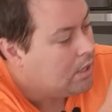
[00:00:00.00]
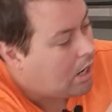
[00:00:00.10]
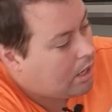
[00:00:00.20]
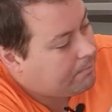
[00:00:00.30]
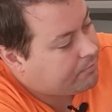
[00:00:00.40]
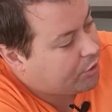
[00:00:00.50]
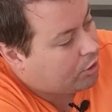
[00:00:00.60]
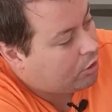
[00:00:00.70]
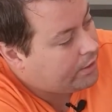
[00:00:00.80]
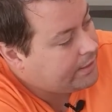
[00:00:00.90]
Um, the
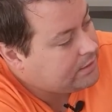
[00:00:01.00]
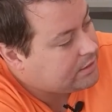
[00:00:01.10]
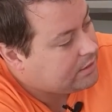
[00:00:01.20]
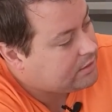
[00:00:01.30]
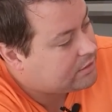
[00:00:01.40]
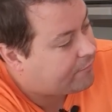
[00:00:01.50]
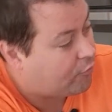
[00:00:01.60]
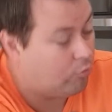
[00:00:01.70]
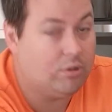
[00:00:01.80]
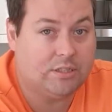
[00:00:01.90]
hot end is, for
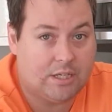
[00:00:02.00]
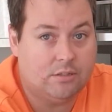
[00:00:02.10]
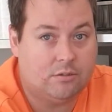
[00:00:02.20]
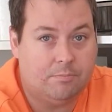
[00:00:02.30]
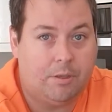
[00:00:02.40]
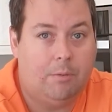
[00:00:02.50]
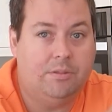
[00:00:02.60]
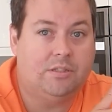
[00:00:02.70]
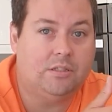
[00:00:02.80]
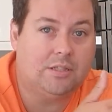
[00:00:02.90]
all intents and
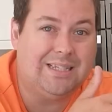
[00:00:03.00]
purposes,